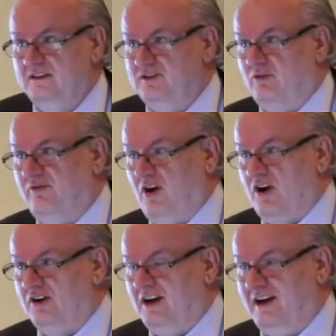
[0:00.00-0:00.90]
so
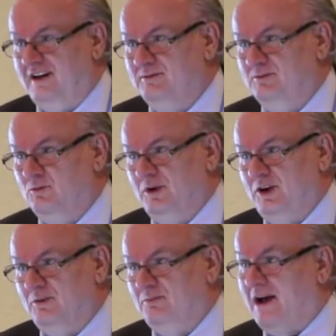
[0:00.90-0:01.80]
far
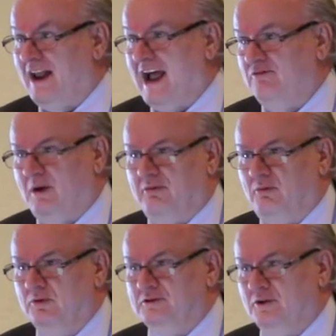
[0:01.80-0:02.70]
we're about halfway
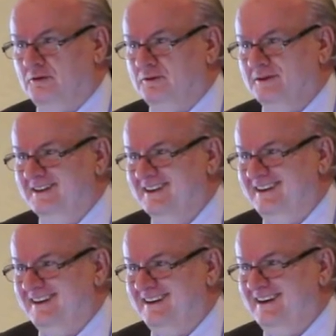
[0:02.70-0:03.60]
through, so
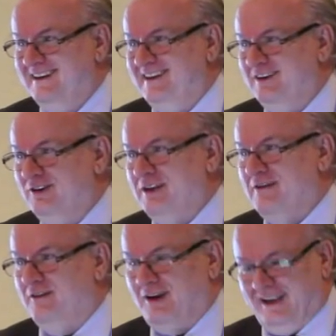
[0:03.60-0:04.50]
it will
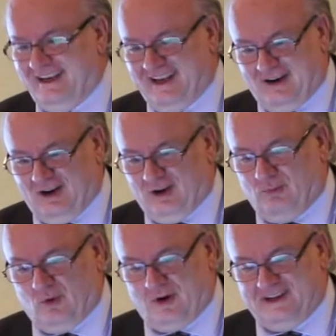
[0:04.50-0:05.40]
definitely get a
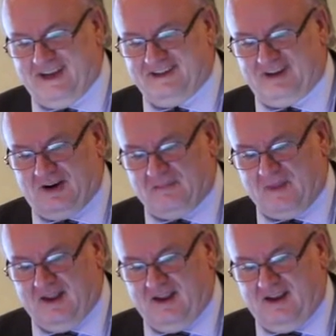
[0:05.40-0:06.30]
little more intense here.
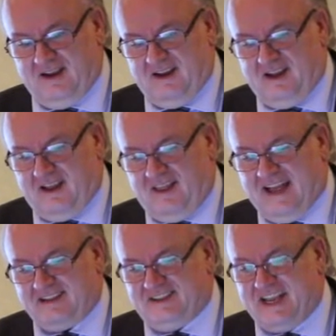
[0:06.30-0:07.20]

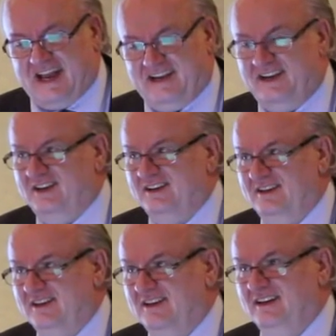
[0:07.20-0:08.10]
That said,
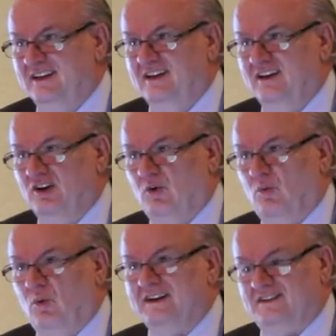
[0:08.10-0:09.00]

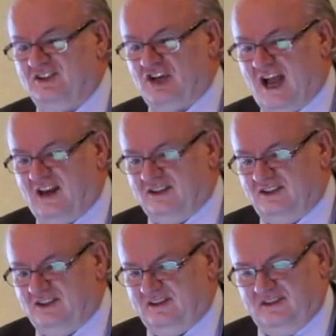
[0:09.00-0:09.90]
what is the
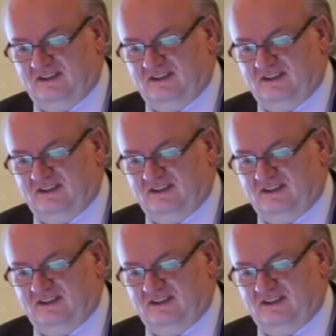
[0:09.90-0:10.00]
challenge?